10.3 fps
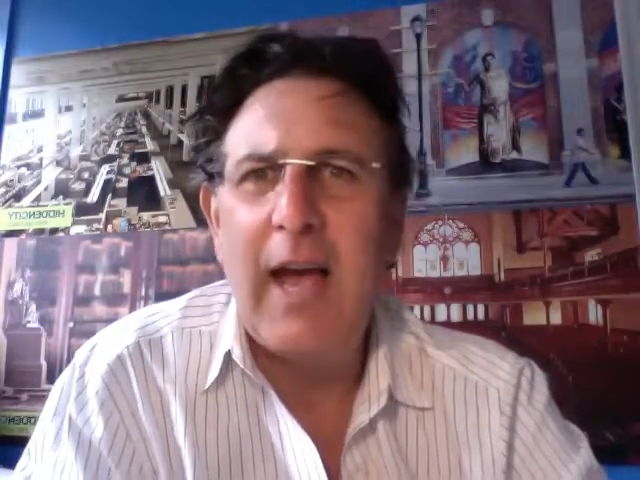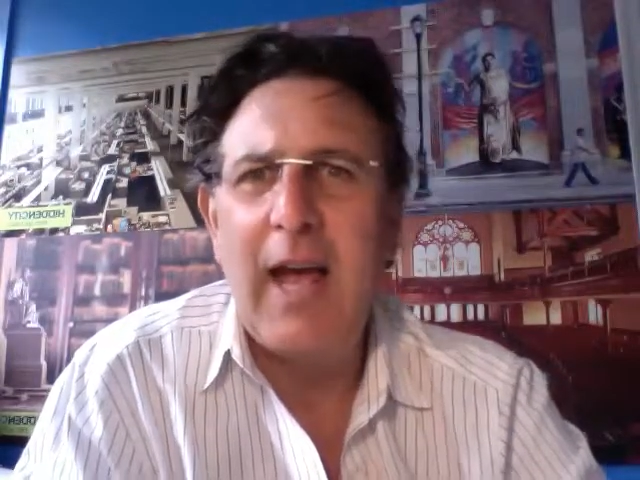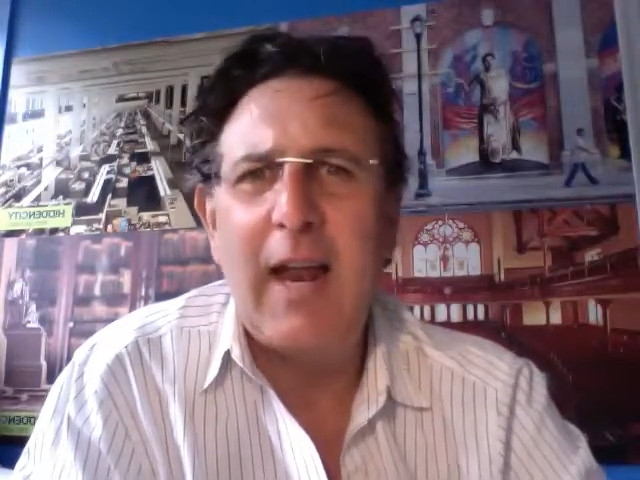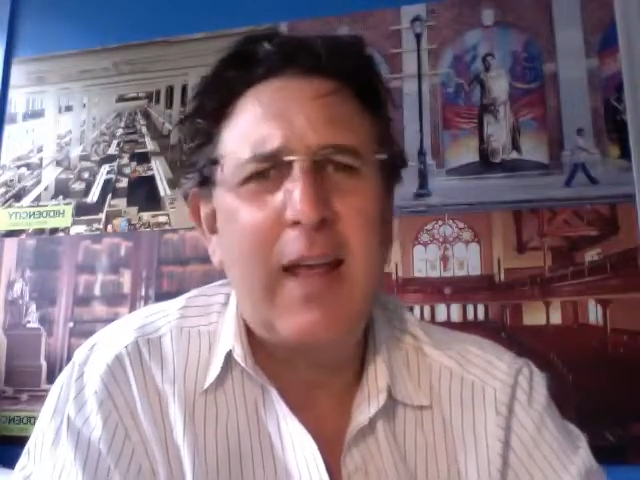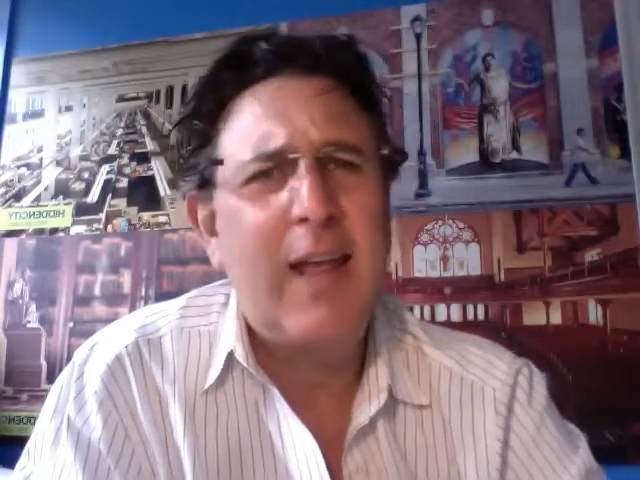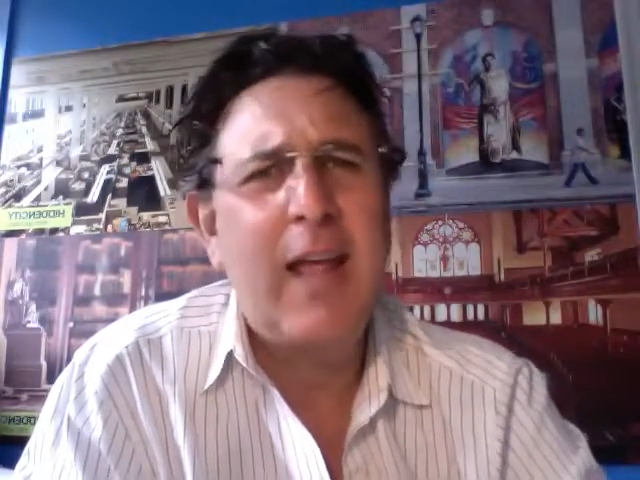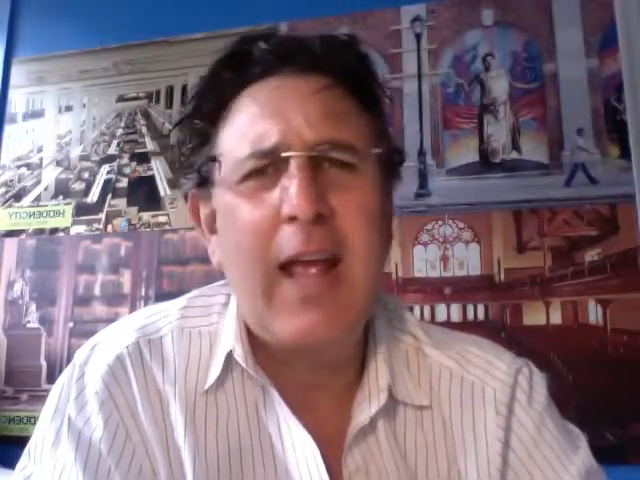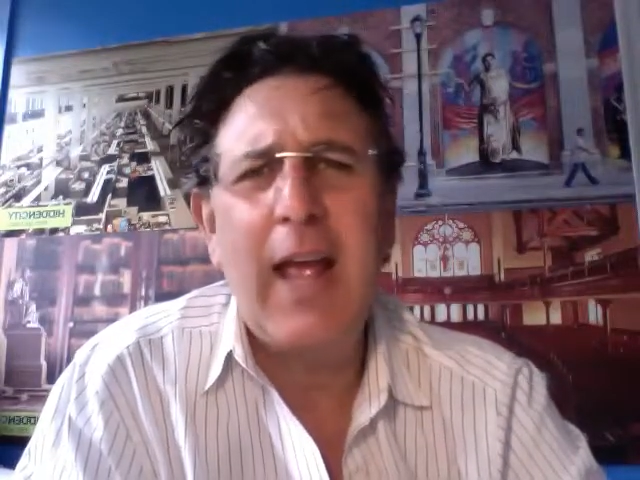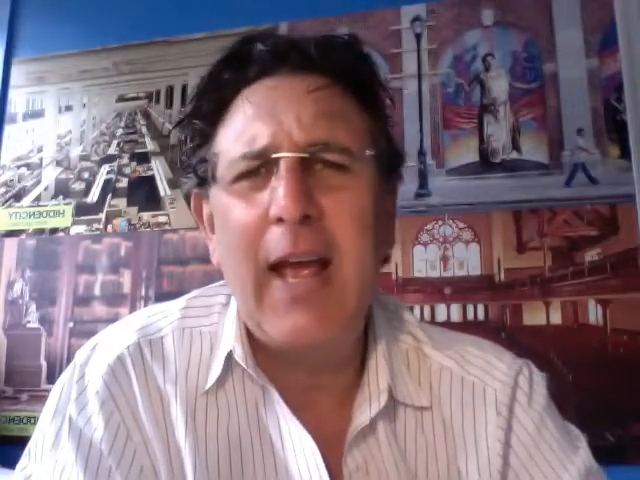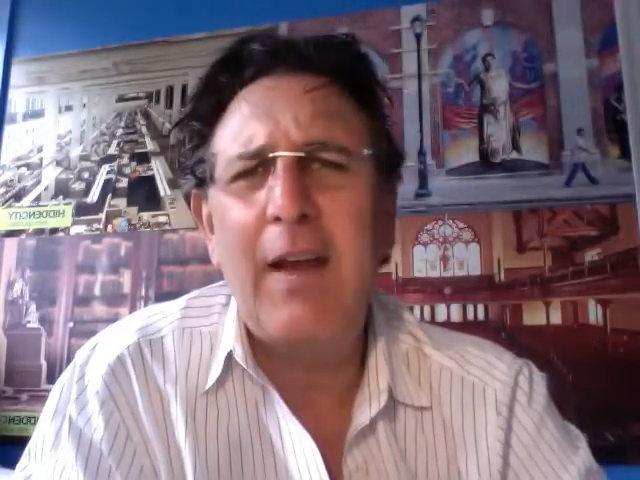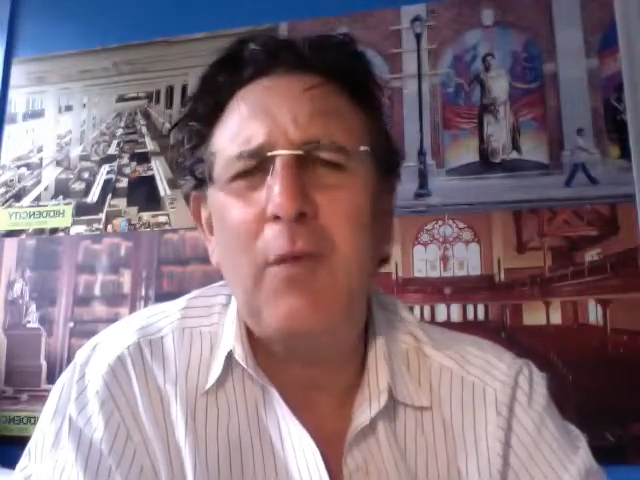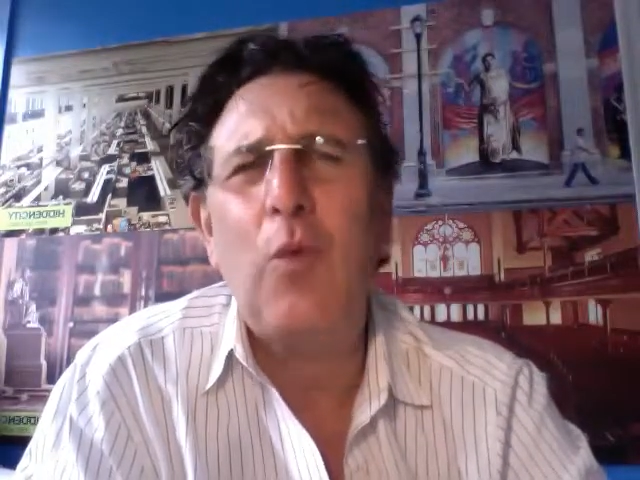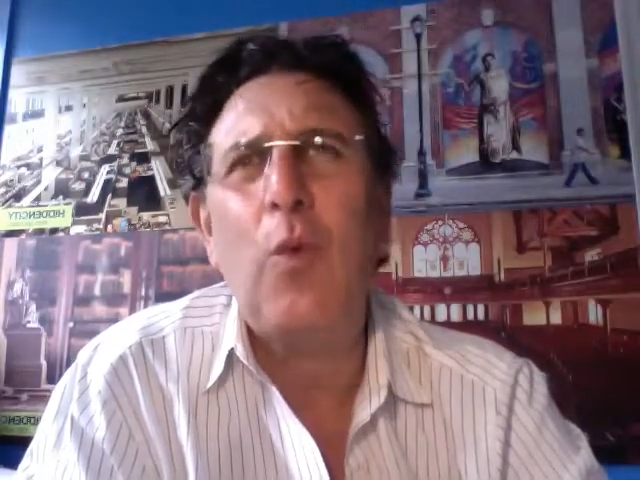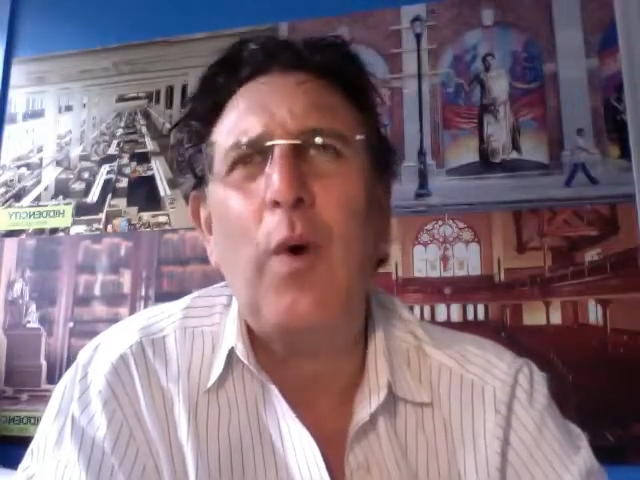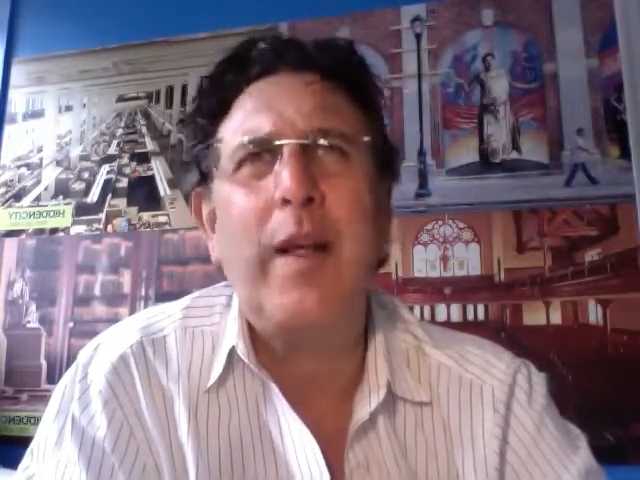And I
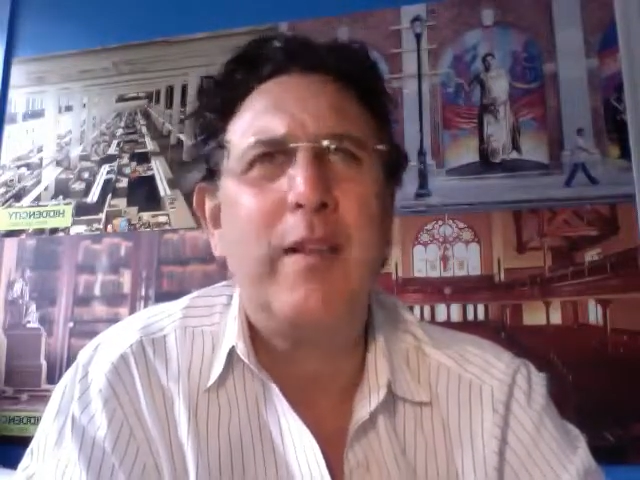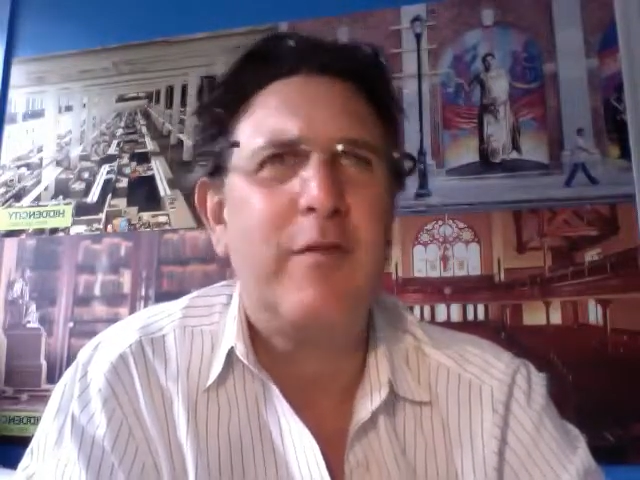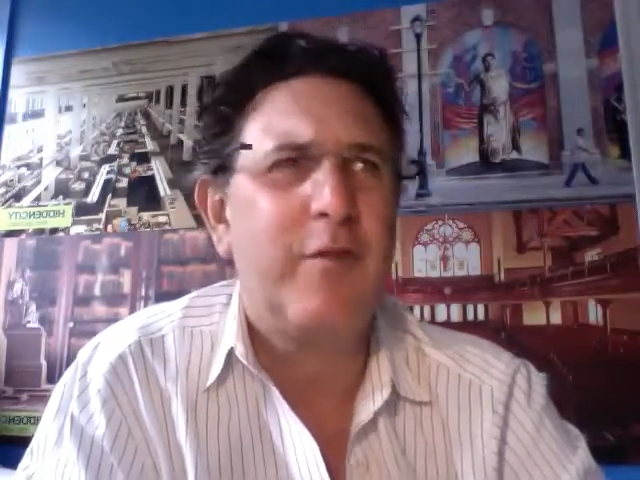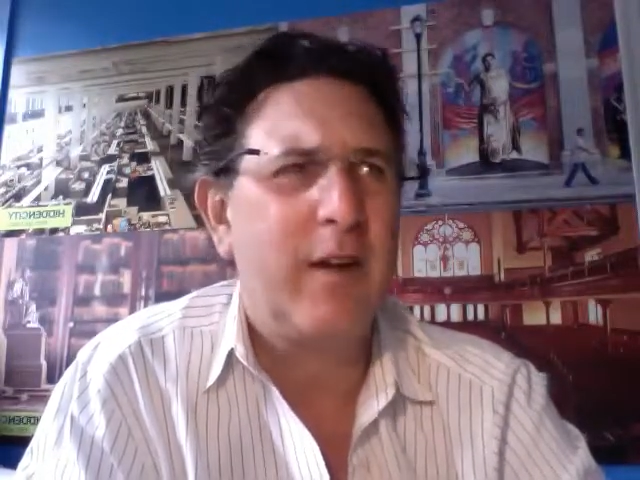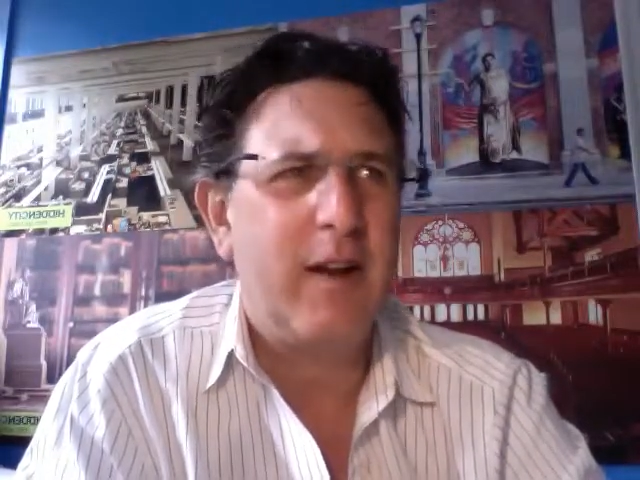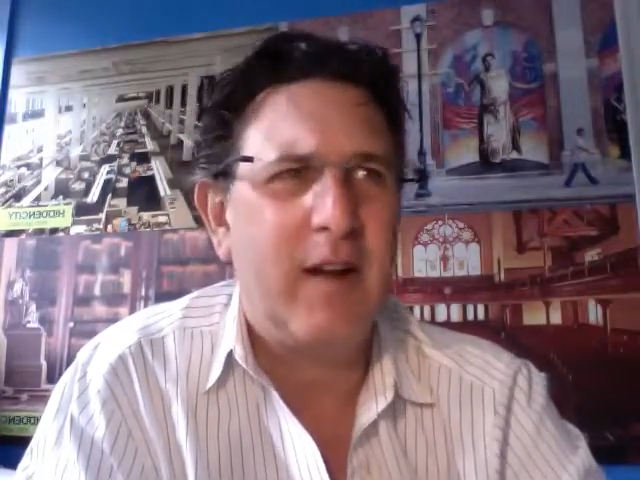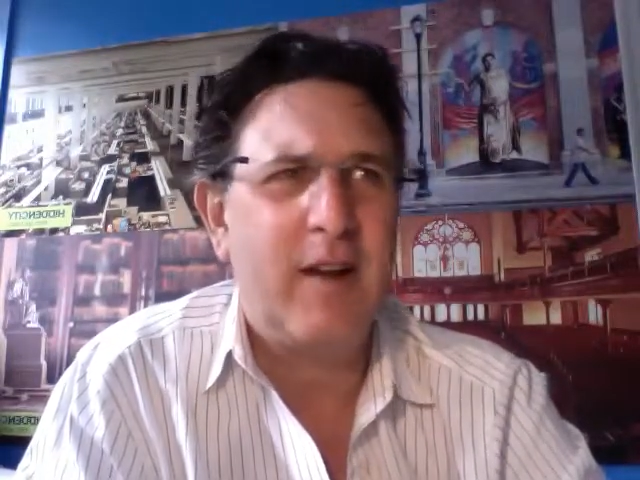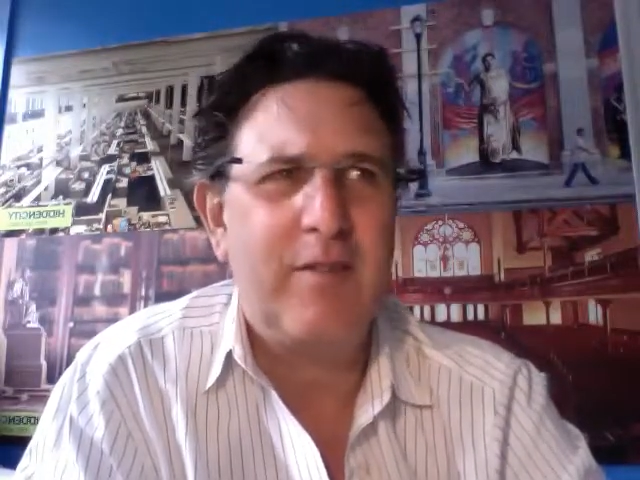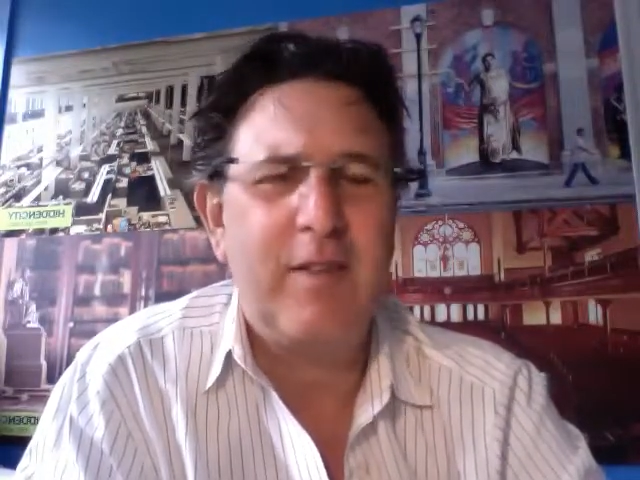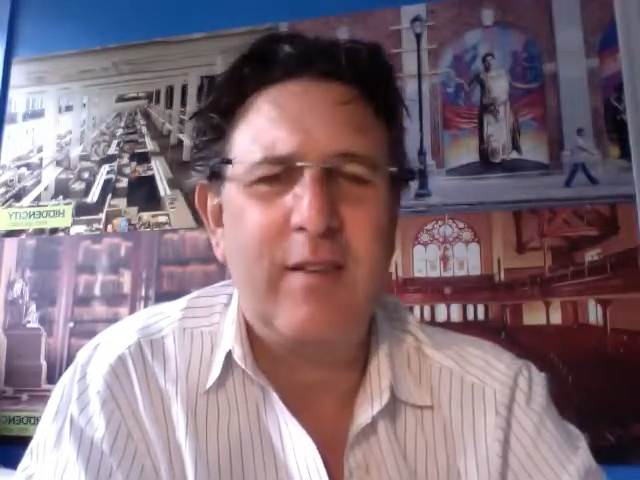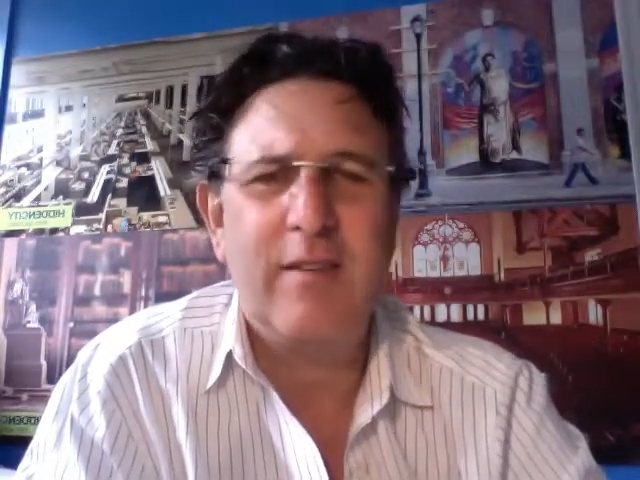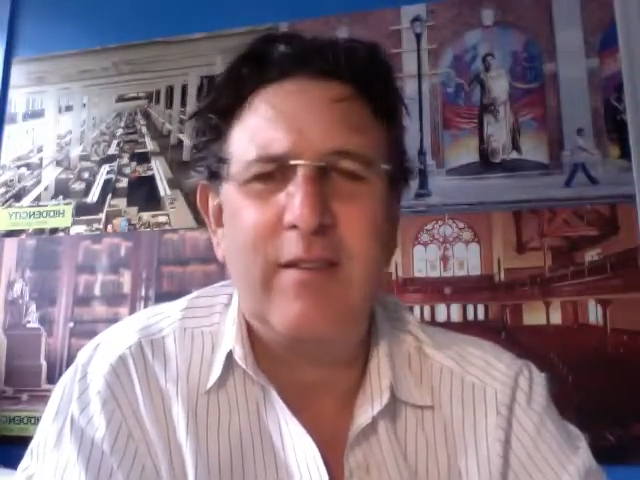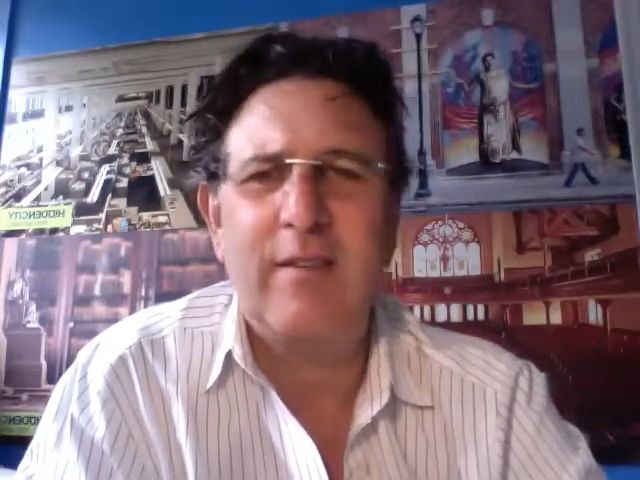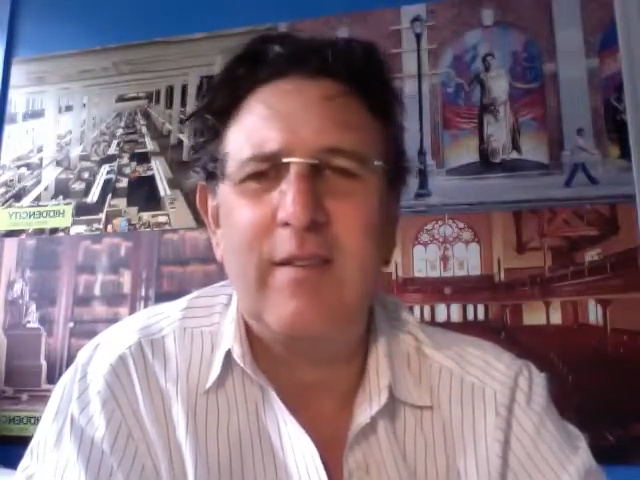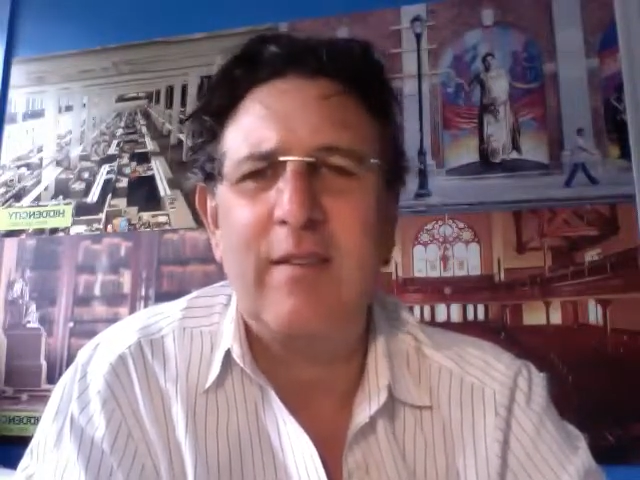can't wait to find out if
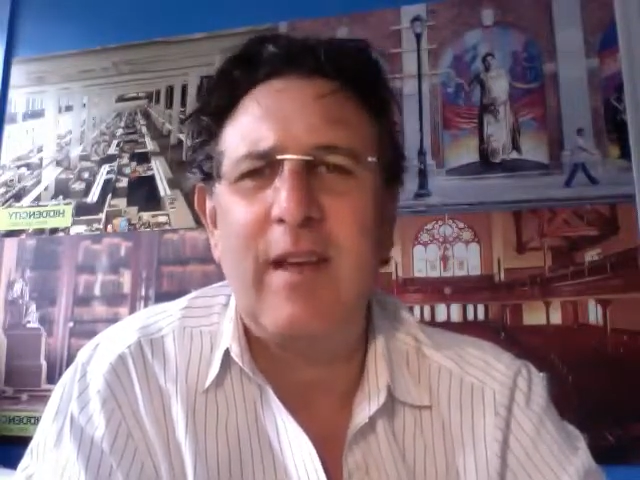this